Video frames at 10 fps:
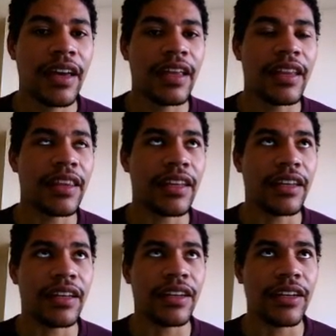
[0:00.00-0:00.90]

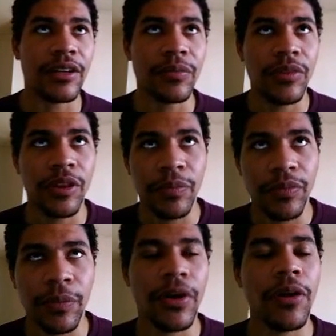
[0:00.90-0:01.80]
the
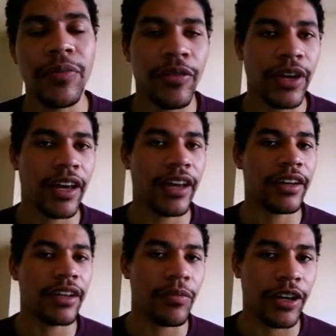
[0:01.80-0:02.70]
problem that we had
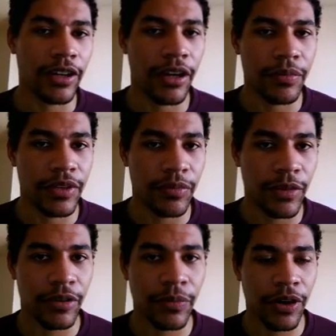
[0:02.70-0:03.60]
in my company, in
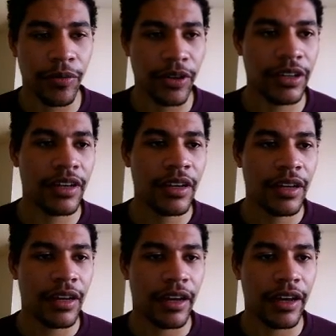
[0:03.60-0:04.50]
my department,
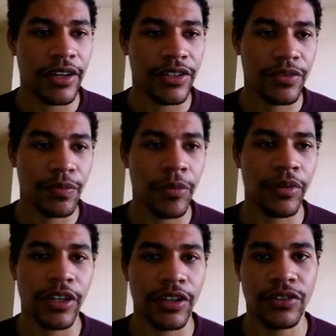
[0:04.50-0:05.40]
as
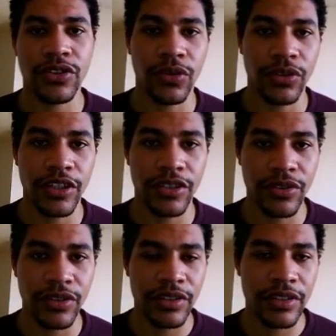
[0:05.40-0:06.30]
public English school teachers.